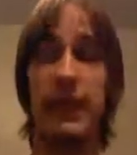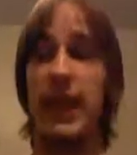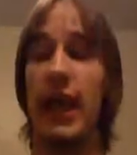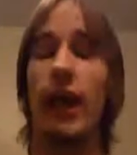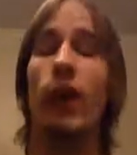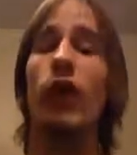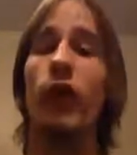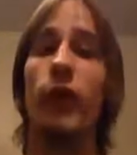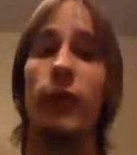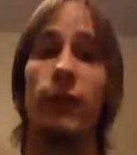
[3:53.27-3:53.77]

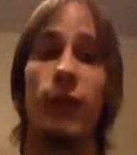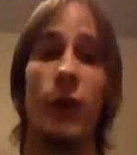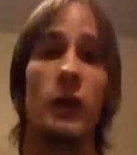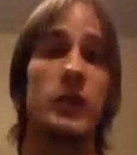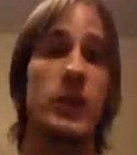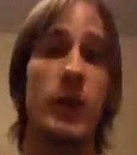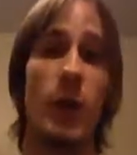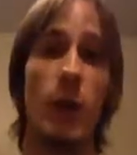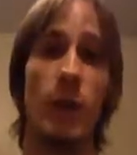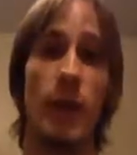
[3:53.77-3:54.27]
kill the
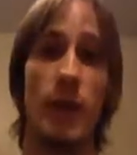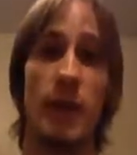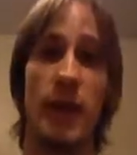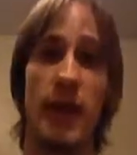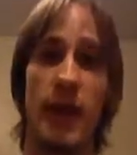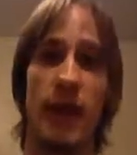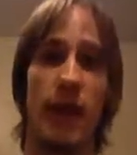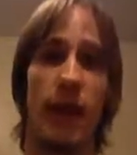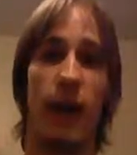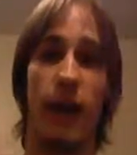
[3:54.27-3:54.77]
first human
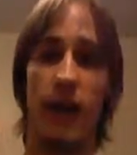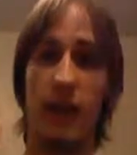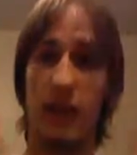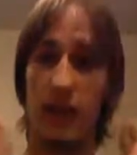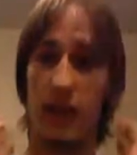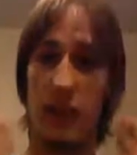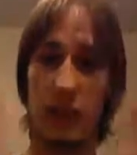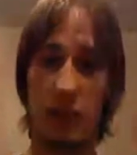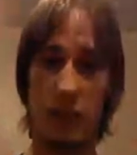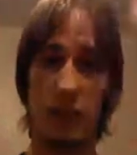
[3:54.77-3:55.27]
being
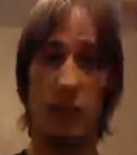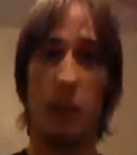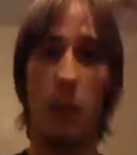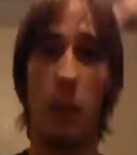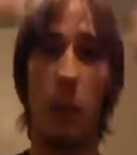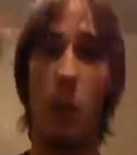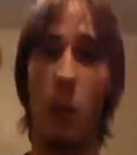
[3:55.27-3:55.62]
like just